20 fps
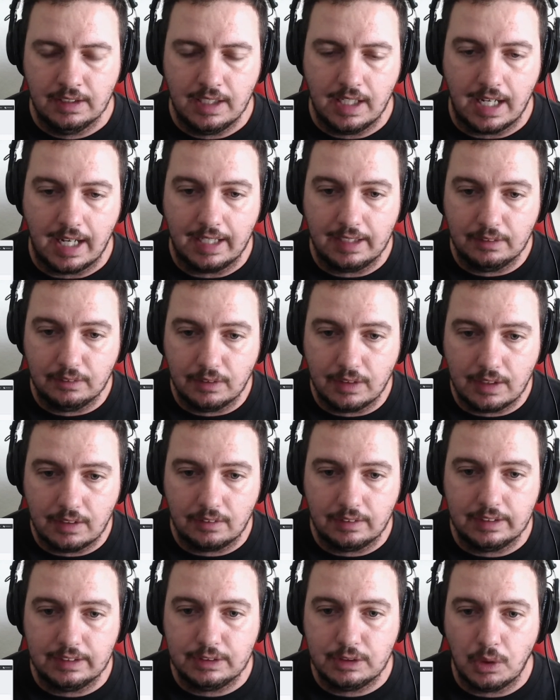I
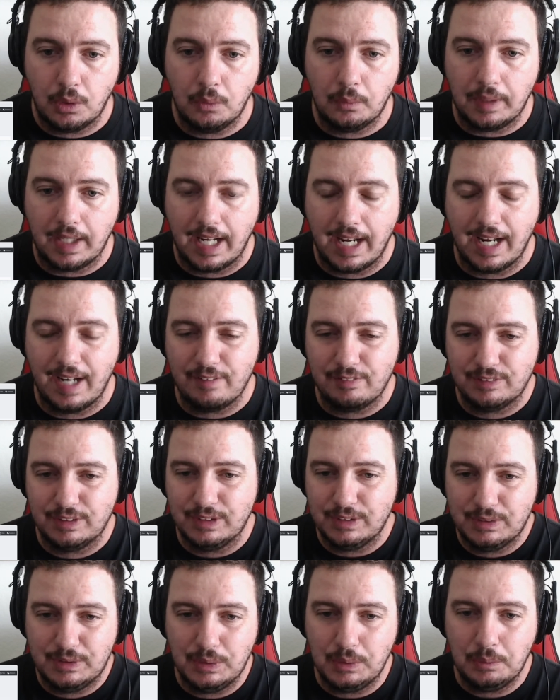literally don't have to
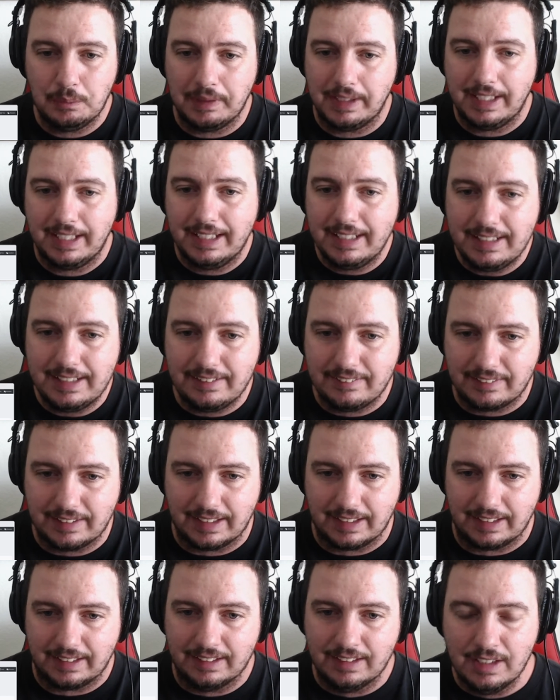do
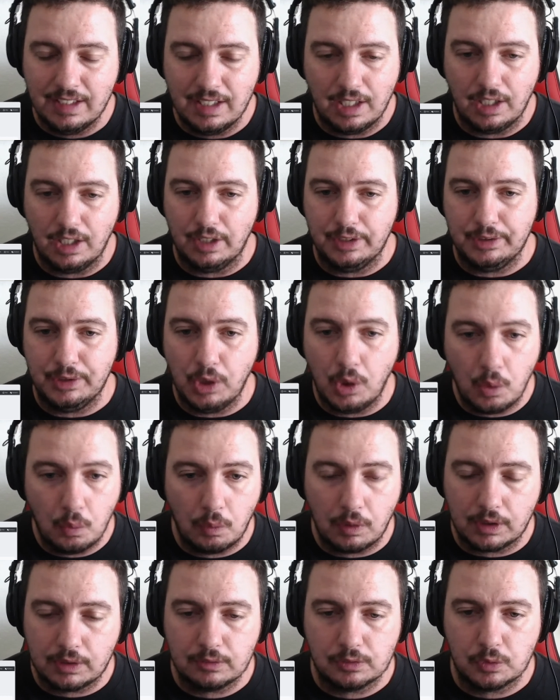anything. No
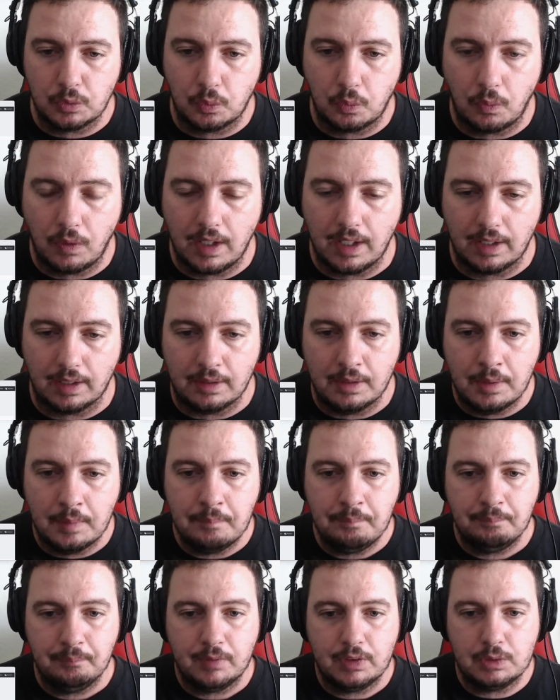work is required,
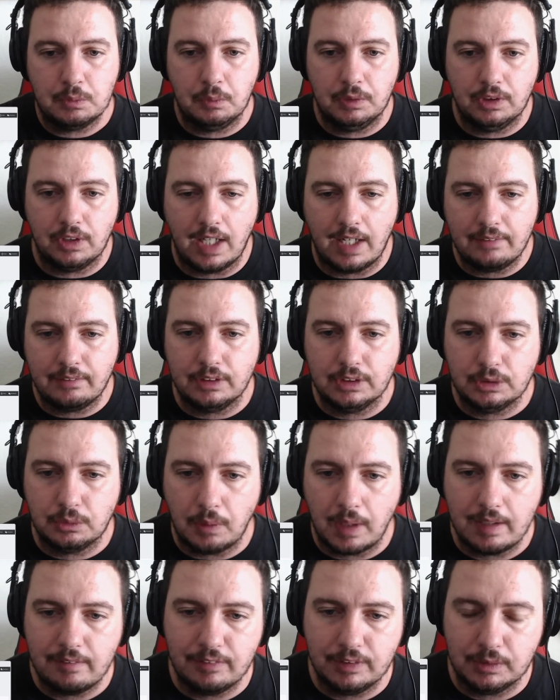because when you're out there
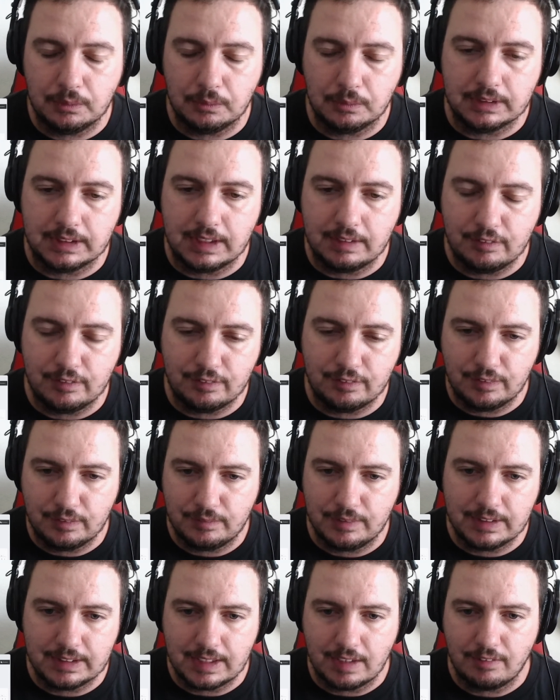driving, you're receiving
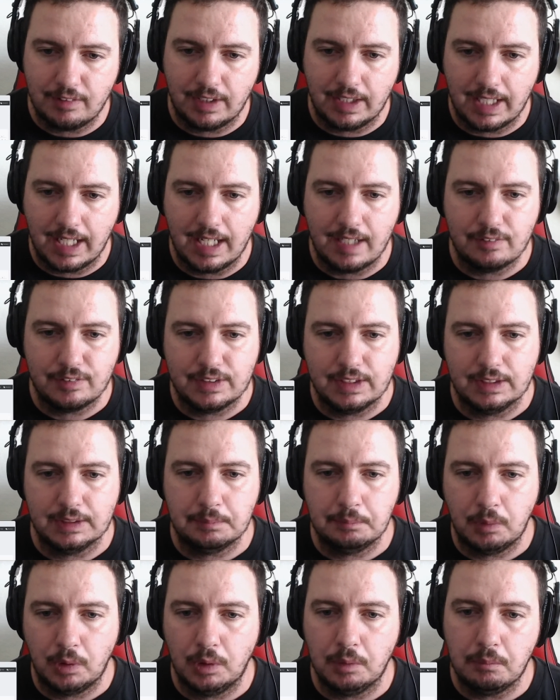57.5 cents
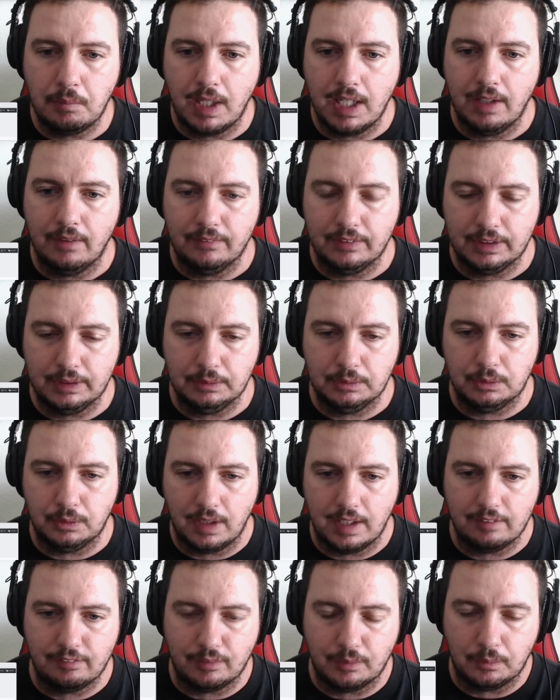per mile that you
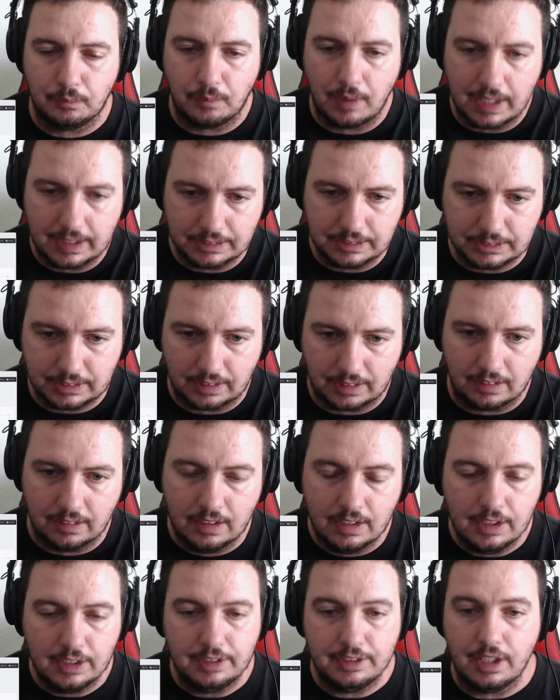drive for rideshare,
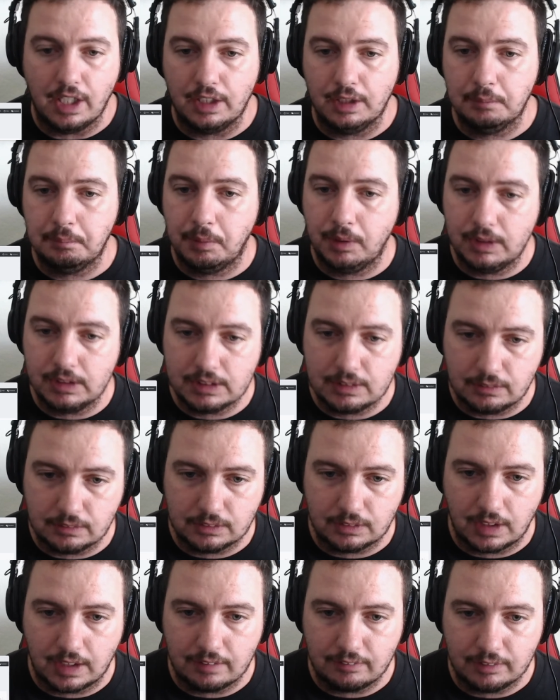not your personal
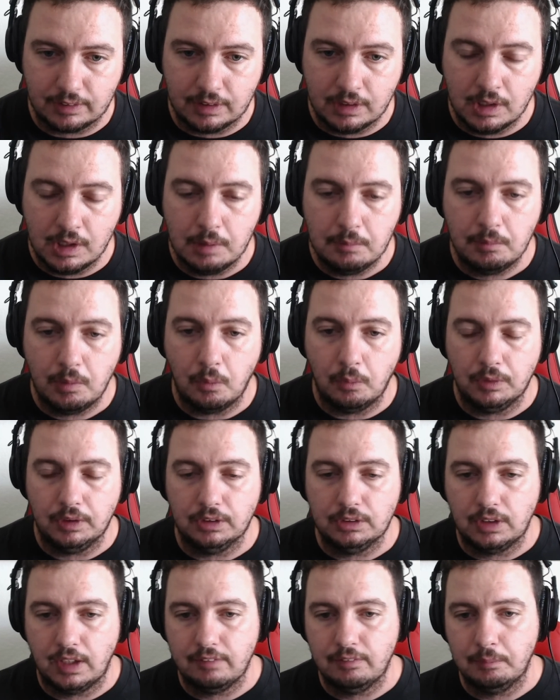driving, but when you're
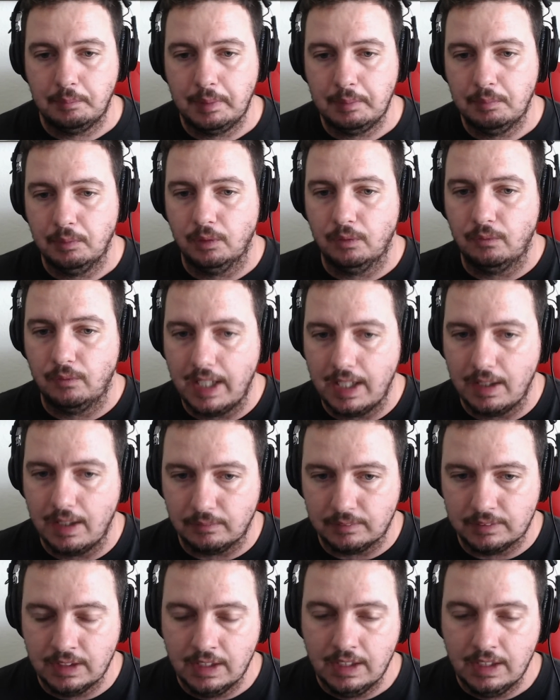driving people around.